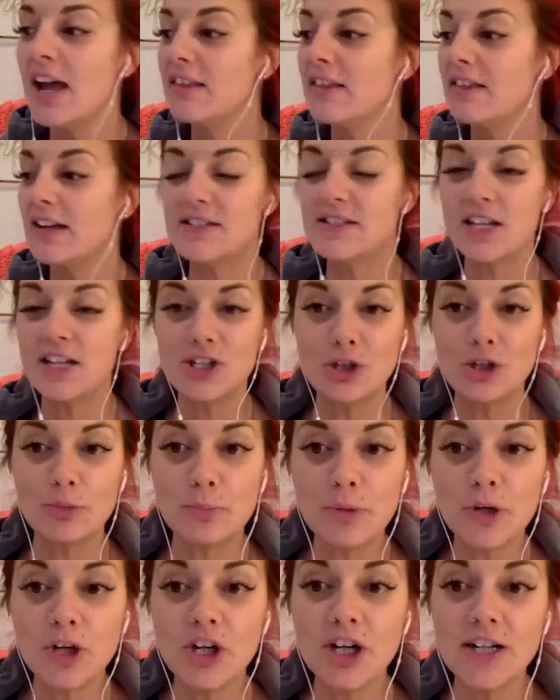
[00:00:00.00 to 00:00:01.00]
They send you
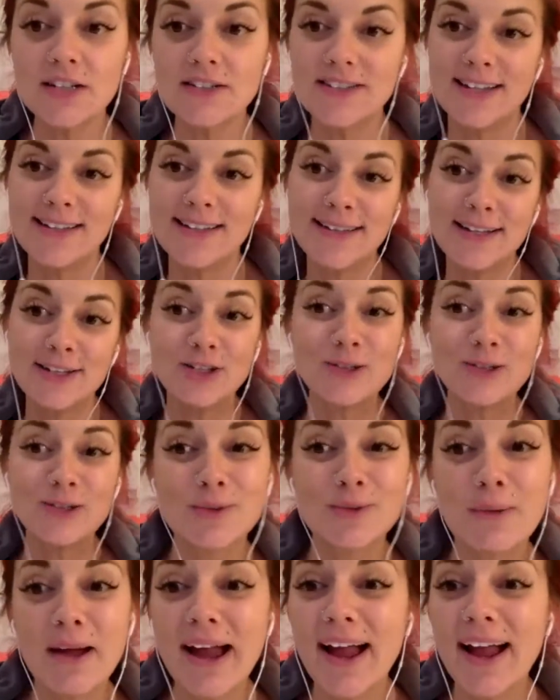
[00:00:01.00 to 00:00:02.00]
books, they send you
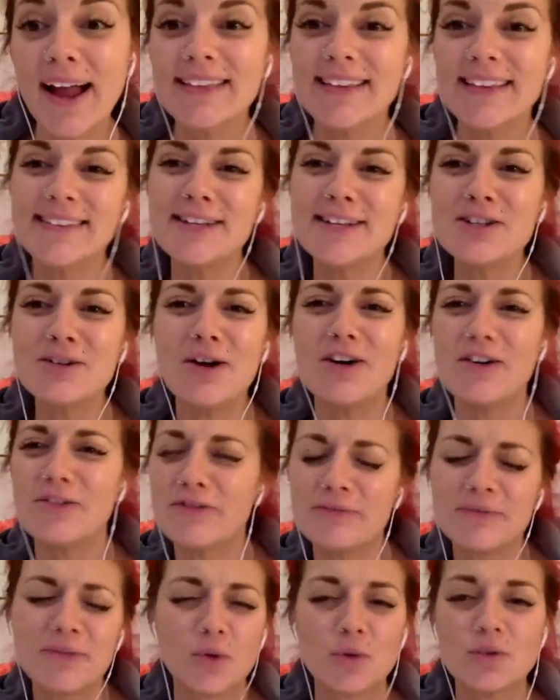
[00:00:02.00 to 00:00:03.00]
swag, they send you all
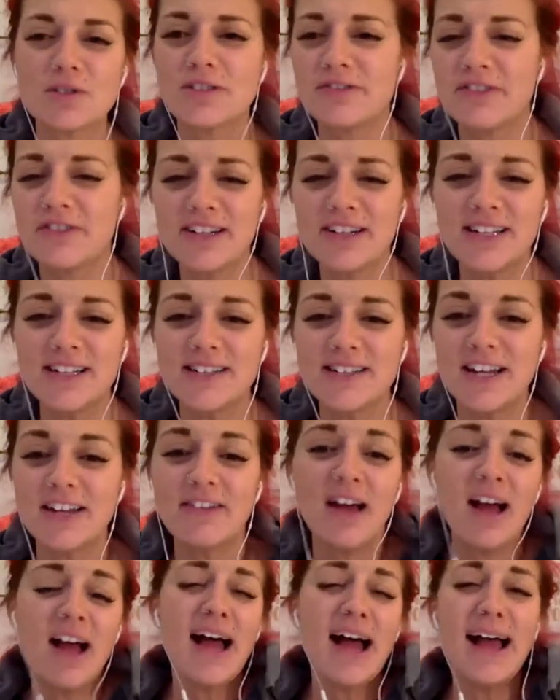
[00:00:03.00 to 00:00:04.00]
sorts of funky stuff.
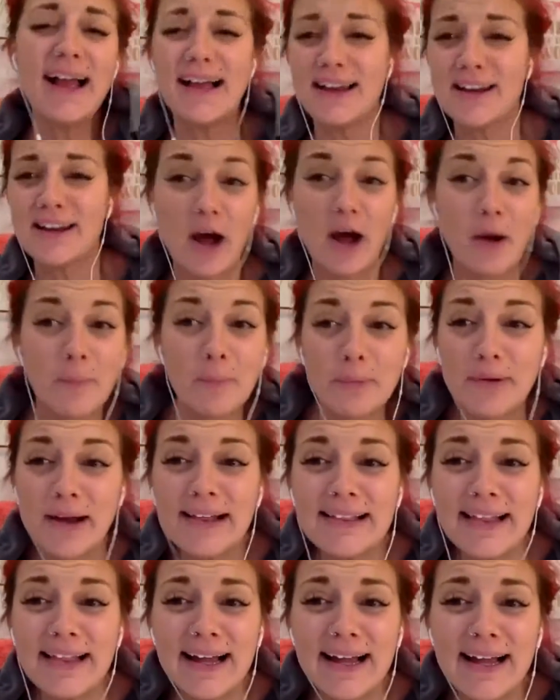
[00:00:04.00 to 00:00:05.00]
I got an
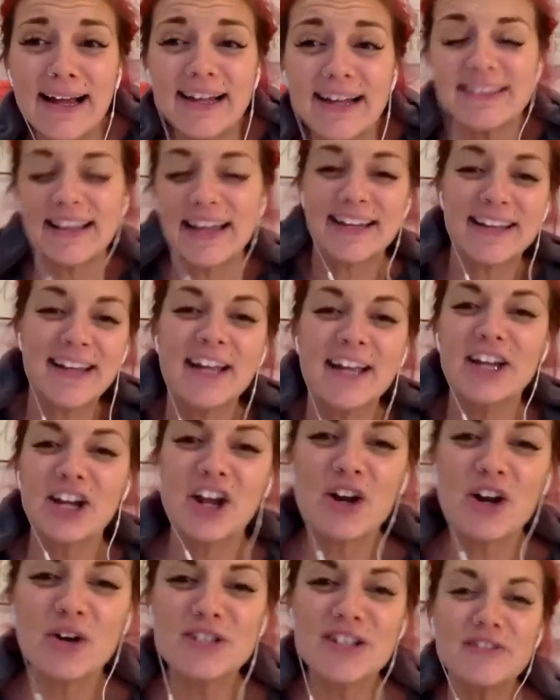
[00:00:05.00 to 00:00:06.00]
umbrella, like, you
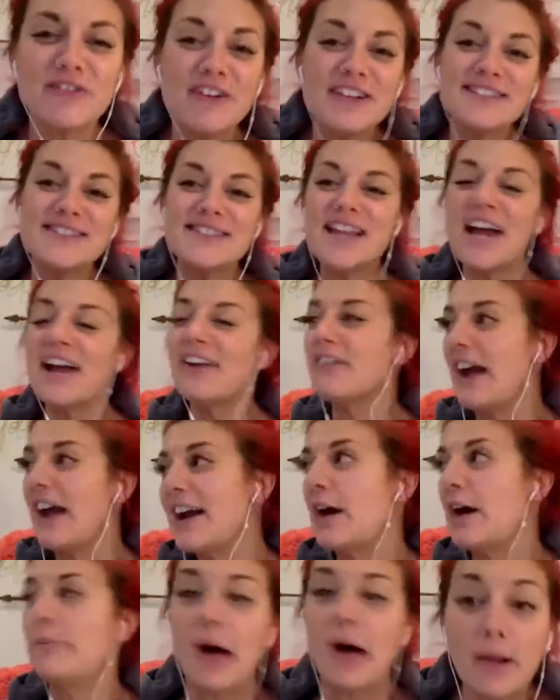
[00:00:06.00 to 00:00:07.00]
know, just fun stuff. I
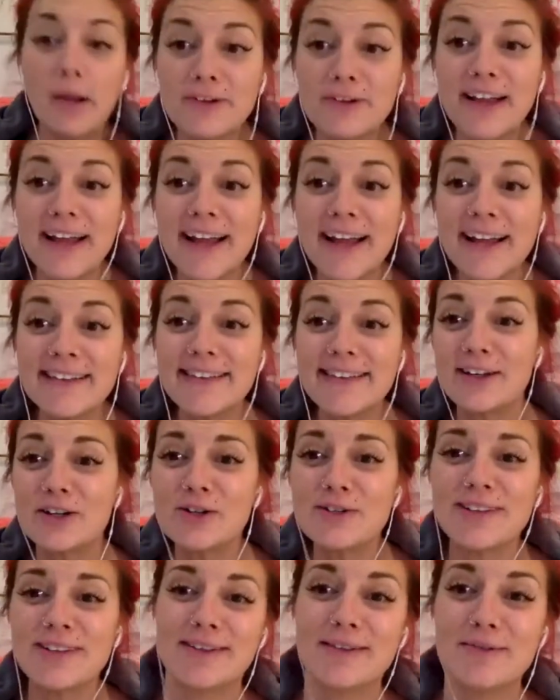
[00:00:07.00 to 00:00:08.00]
got bobbleheads. Like,
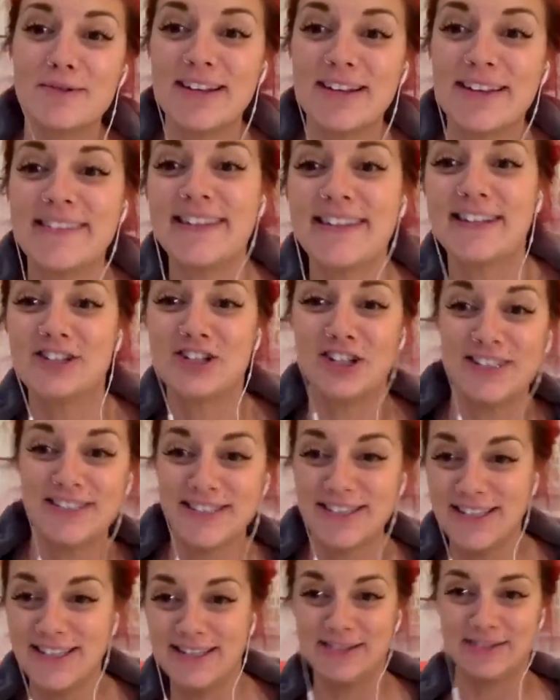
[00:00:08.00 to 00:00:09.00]
who doesn't want to see Shaun
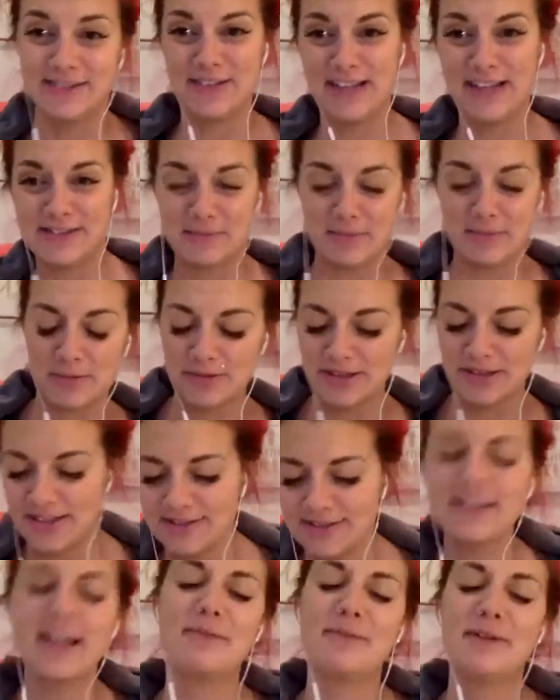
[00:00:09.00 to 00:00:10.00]
T as a bobblehead?
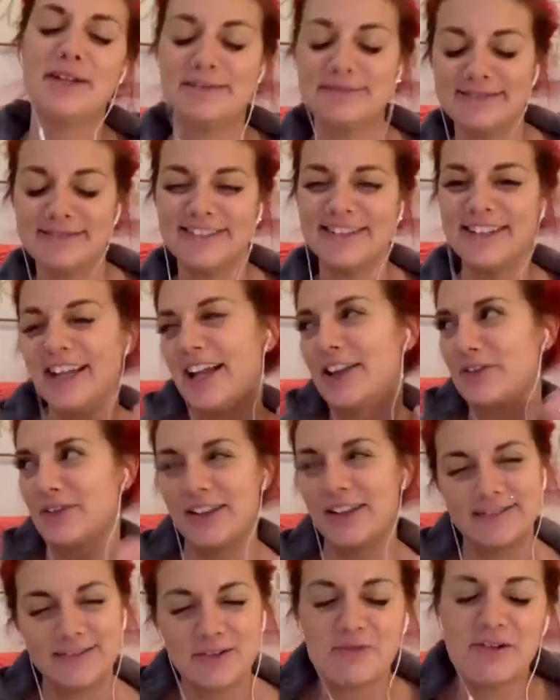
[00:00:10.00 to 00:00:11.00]
I mean, it's
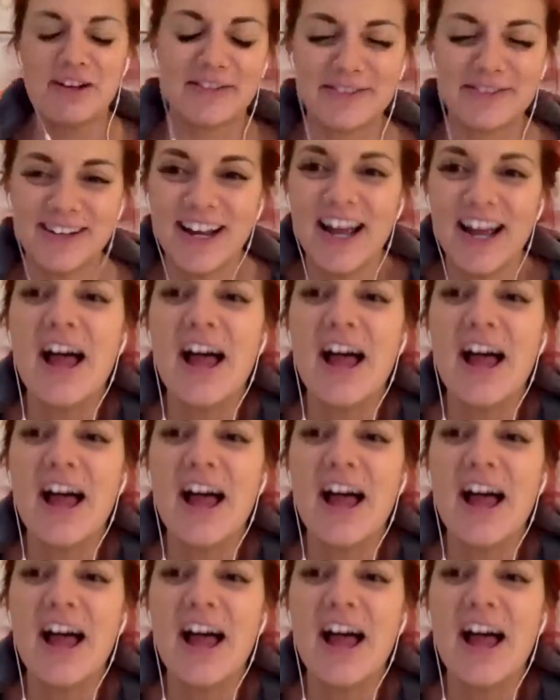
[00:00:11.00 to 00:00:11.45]
fun, whatever.